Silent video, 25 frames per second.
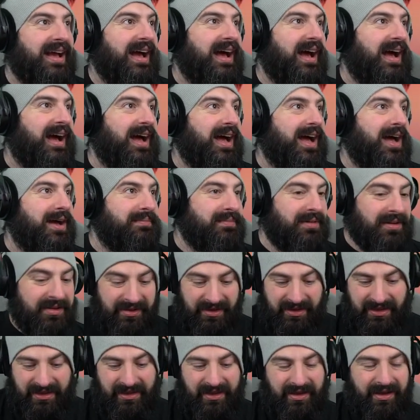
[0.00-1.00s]
Um,
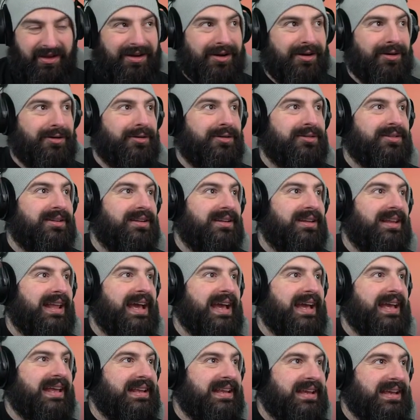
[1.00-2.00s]
old
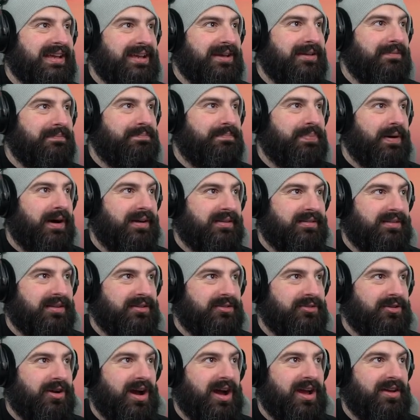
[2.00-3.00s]
lady bus
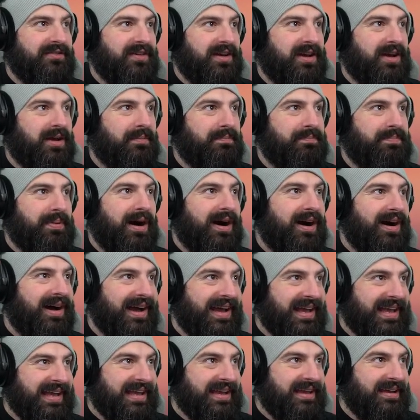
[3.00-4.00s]
driver
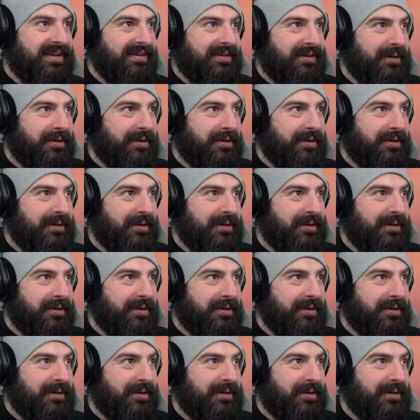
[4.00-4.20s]
bye.